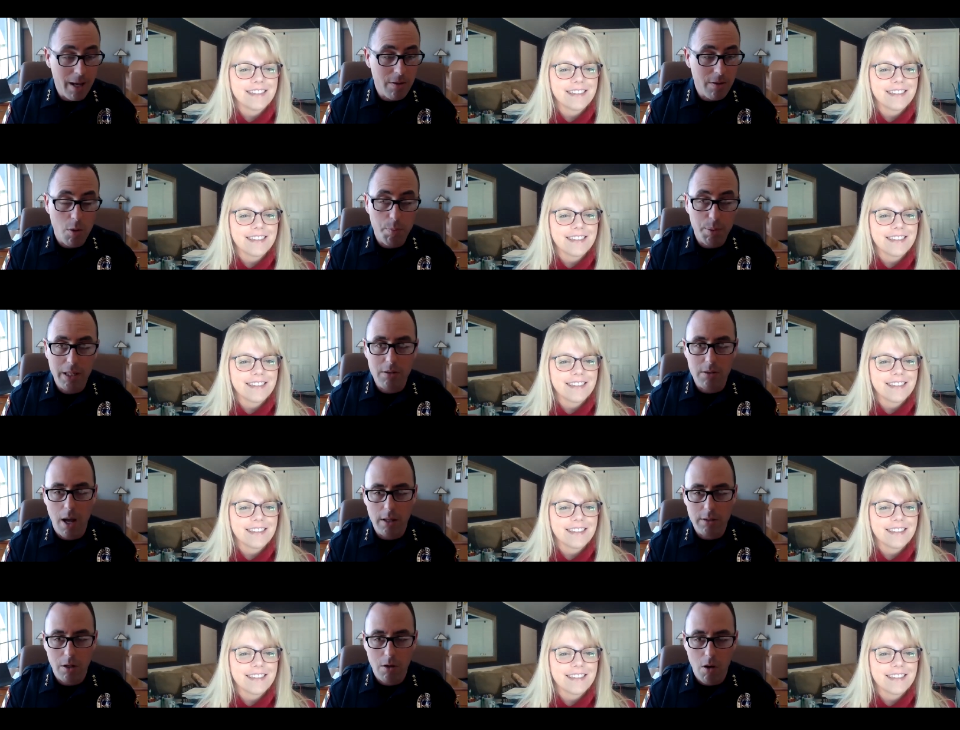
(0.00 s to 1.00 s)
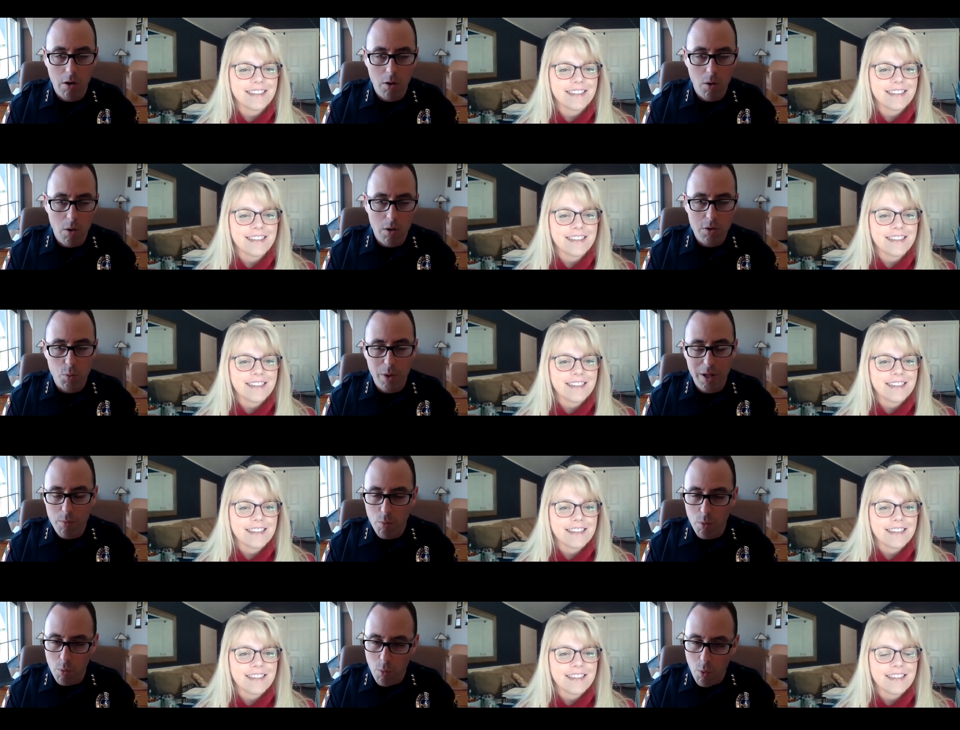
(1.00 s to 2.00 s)
Speaker 1: so please lock the car doors. We,
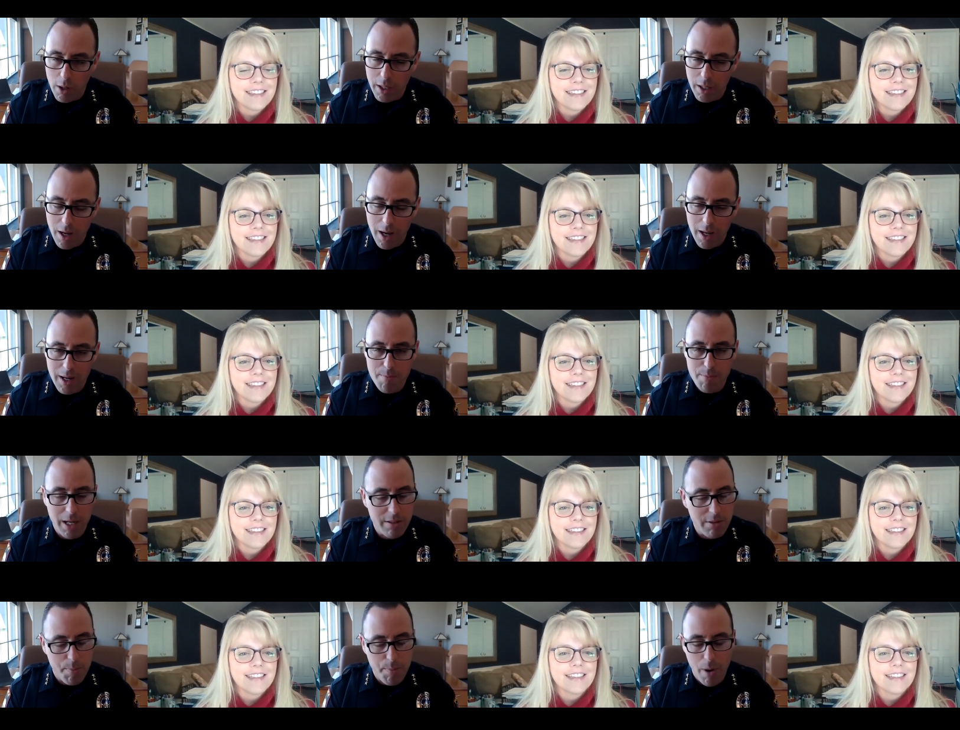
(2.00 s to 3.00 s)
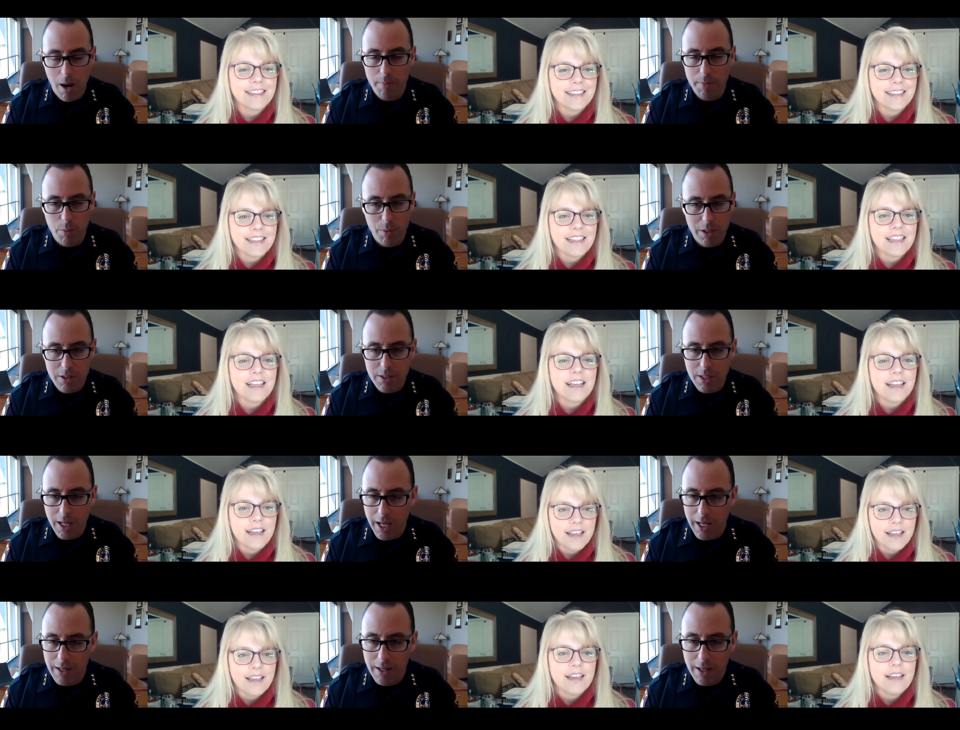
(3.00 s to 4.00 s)
are working on it, but it's a problem that we just
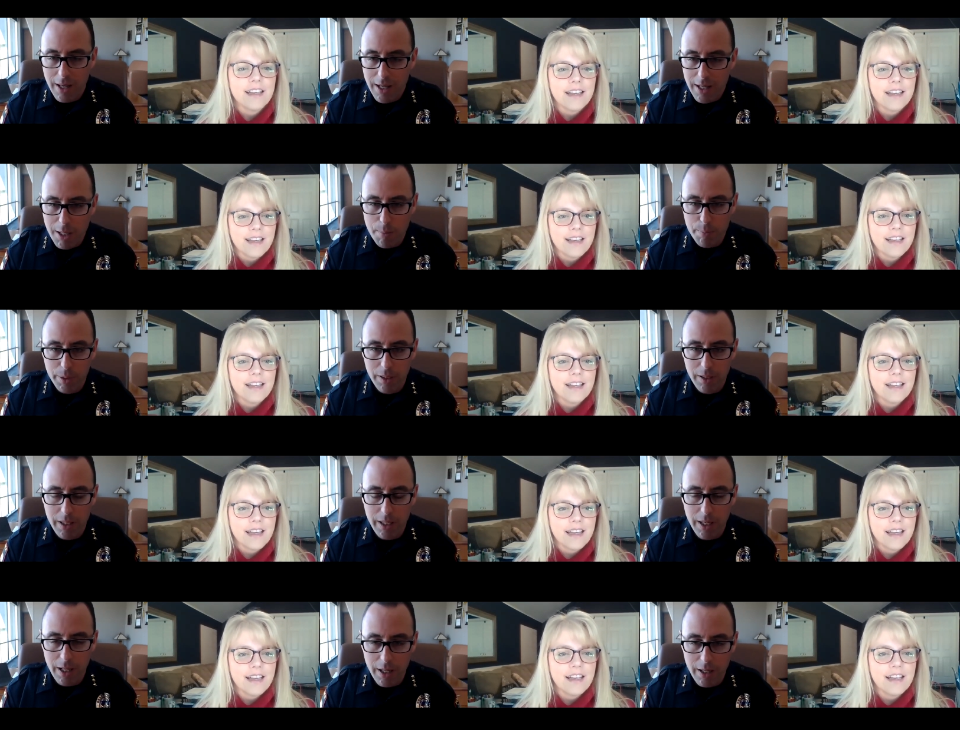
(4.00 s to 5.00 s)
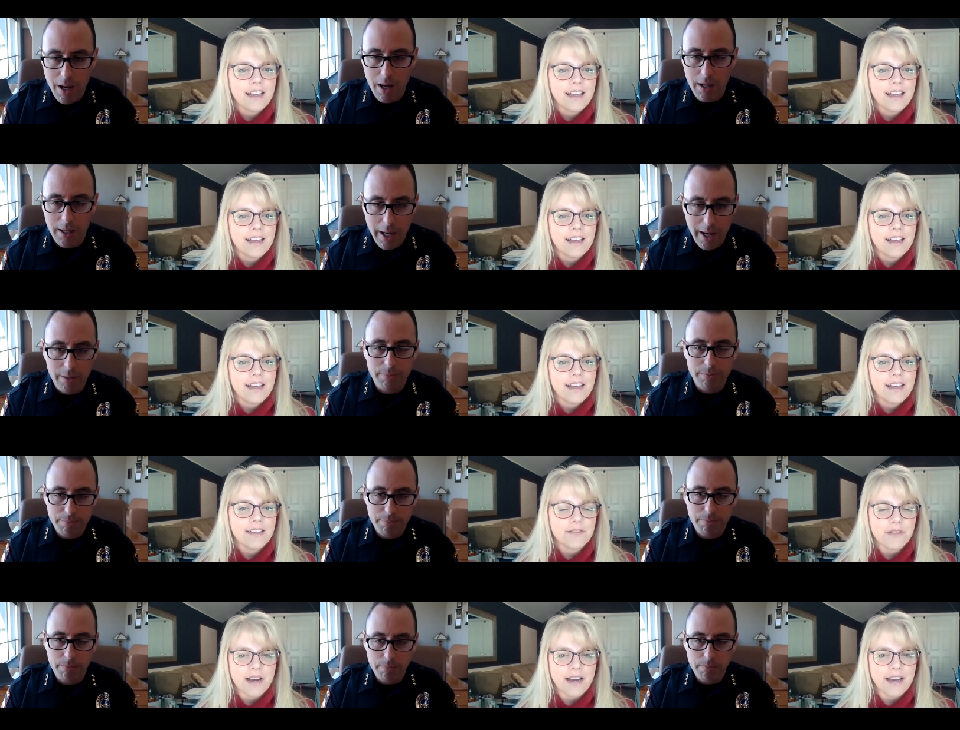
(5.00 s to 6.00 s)
can't completely uh, knock out.
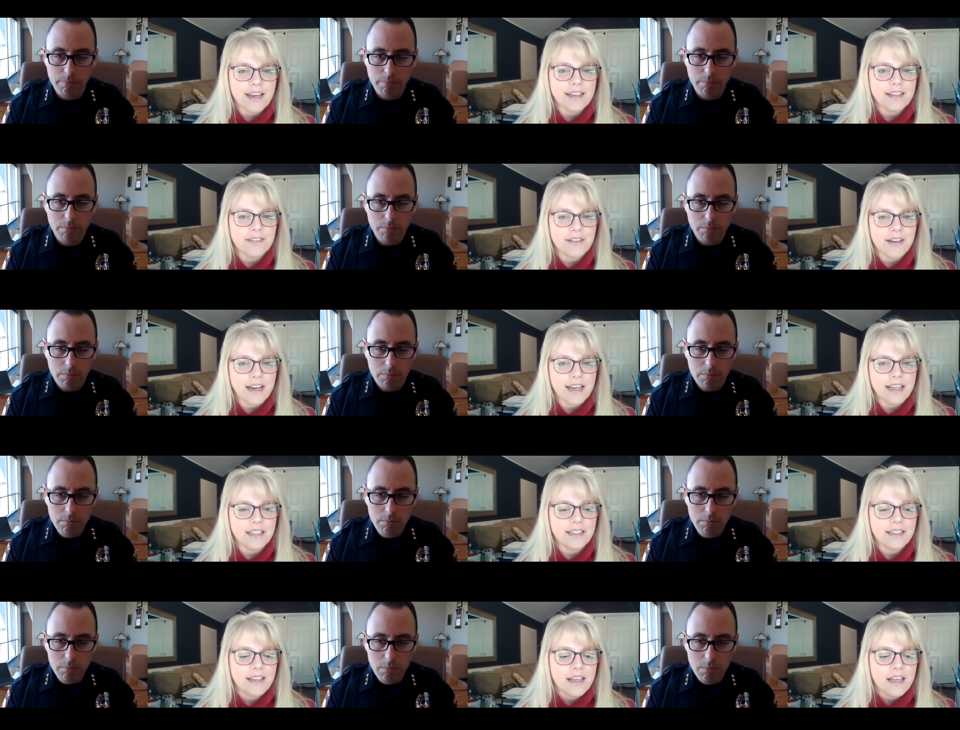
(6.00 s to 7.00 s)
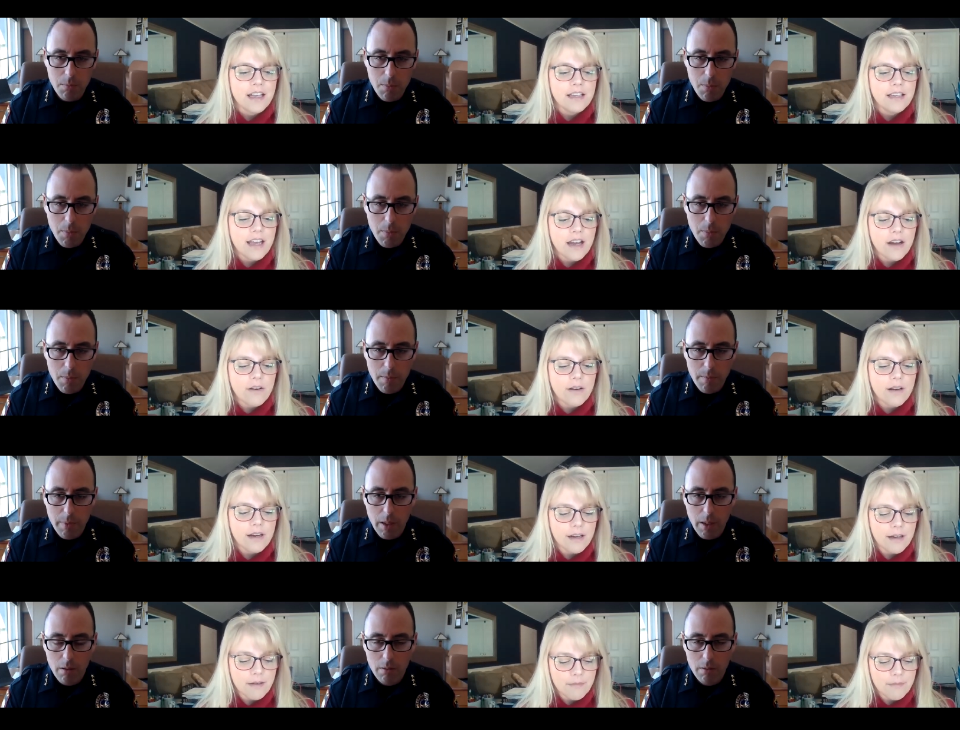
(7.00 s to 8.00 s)
Speaker 2: Right, right. Now,
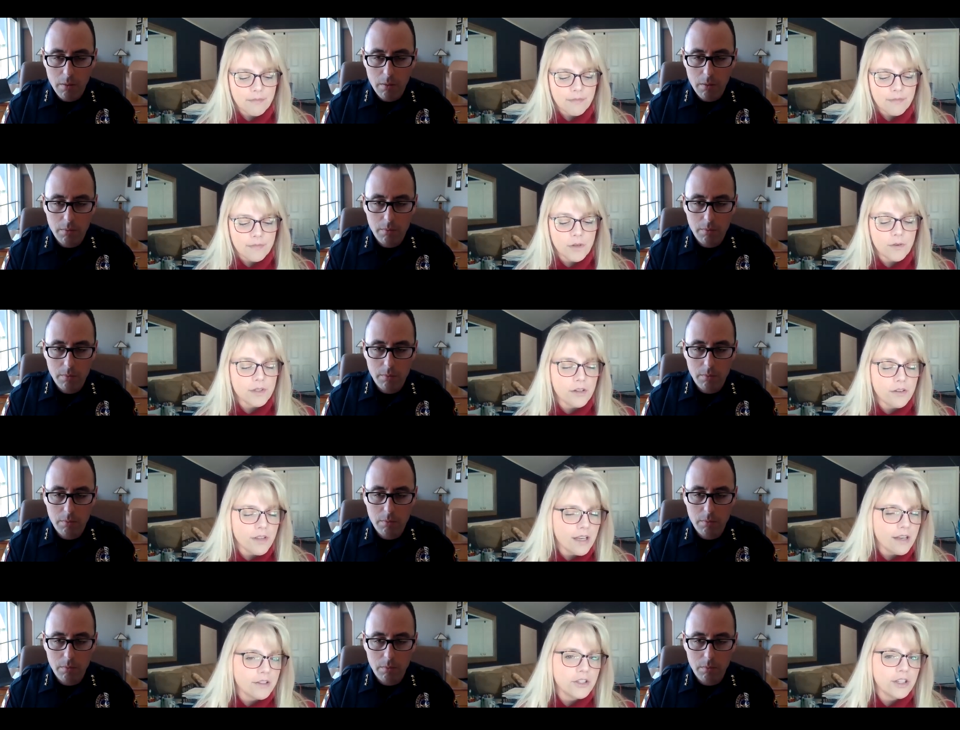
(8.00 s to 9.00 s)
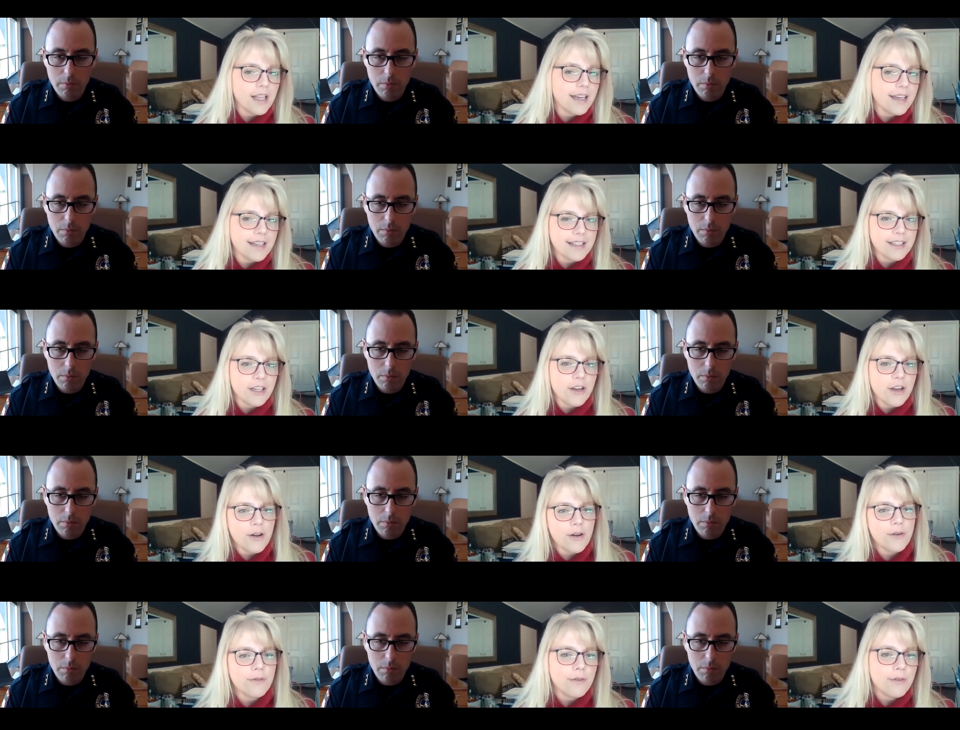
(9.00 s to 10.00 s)
um, so is there anything else you'd like us to
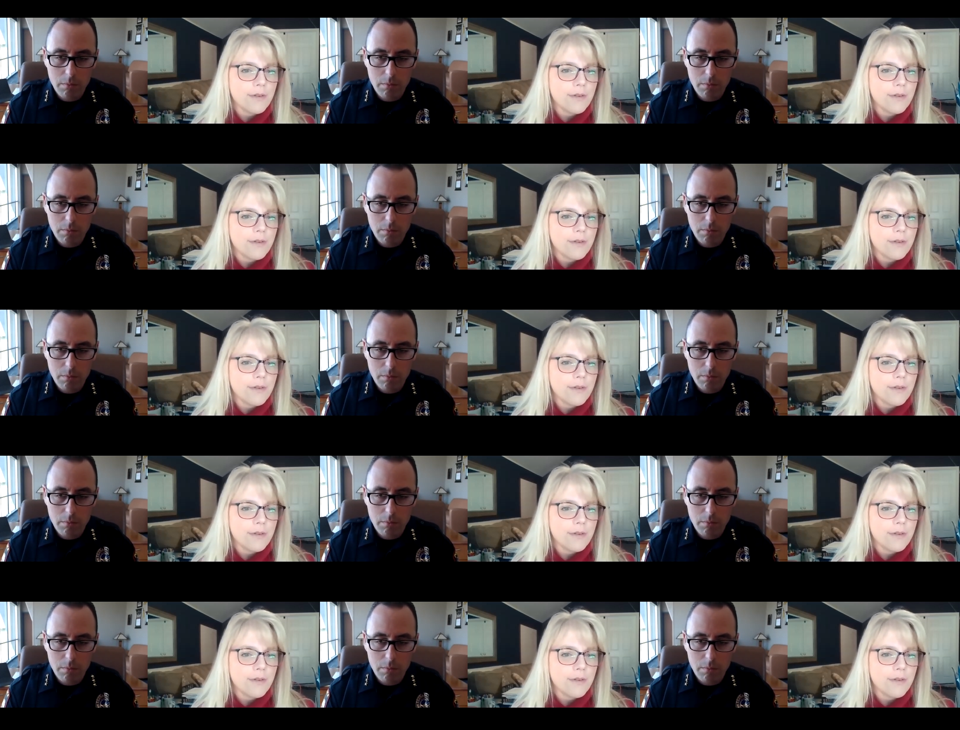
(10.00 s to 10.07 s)
know